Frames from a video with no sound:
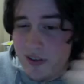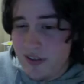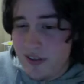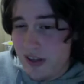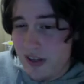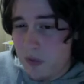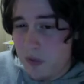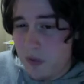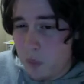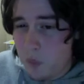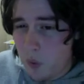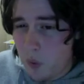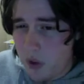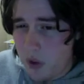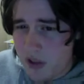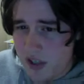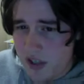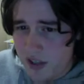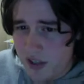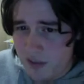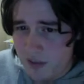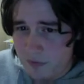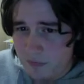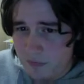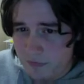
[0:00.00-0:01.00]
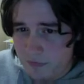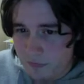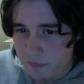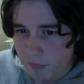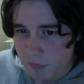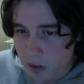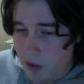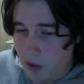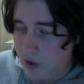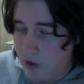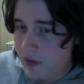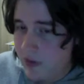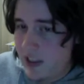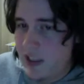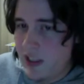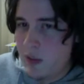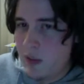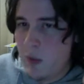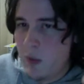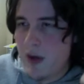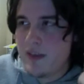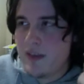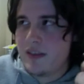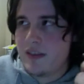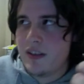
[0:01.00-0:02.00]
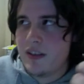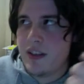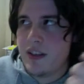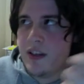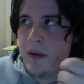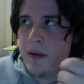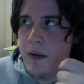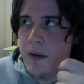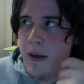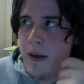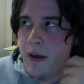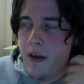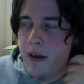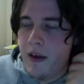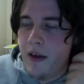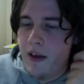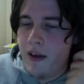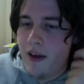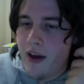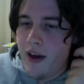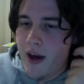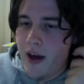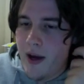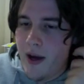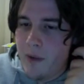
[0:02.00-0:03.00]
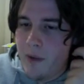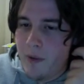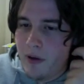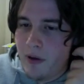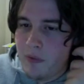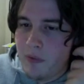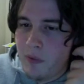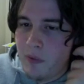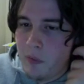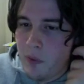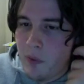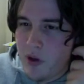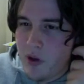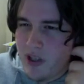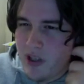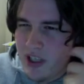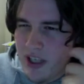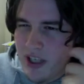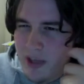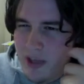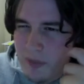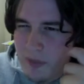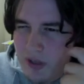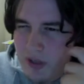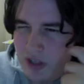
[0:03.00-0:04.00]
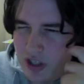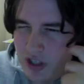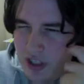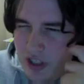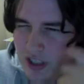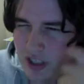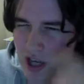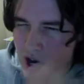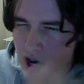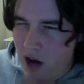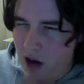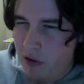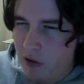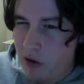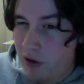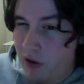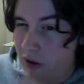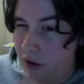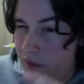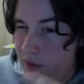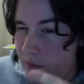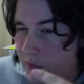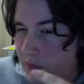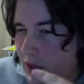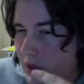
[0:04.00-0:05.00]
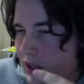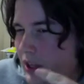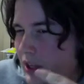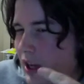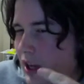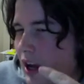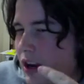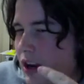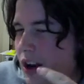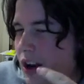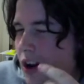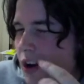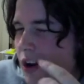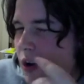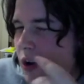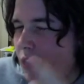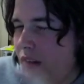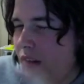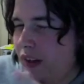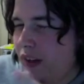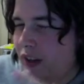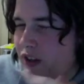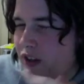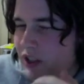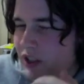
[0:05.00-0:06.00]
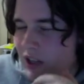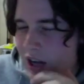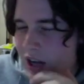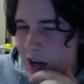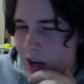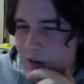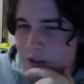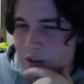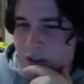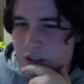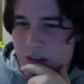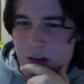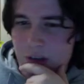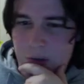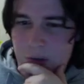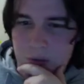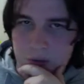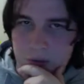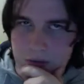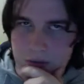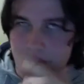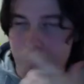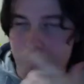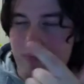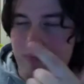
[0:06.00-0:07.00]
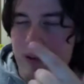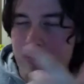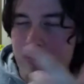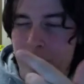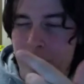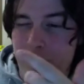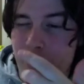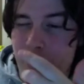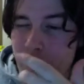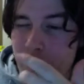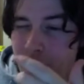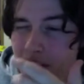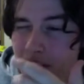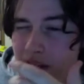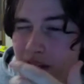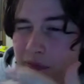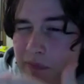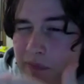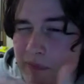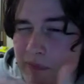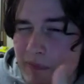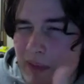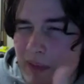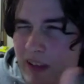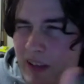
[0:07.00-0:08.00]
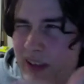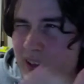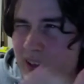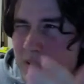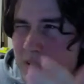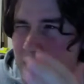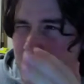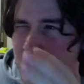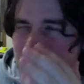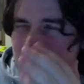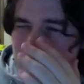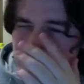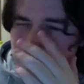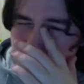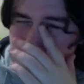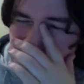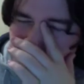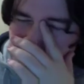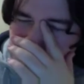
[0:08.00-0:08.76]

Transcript: started watching a lot of indie wrestling, I remember watching him in Chikara, an earlier Chikara show, or maybe not earlier, I think it was from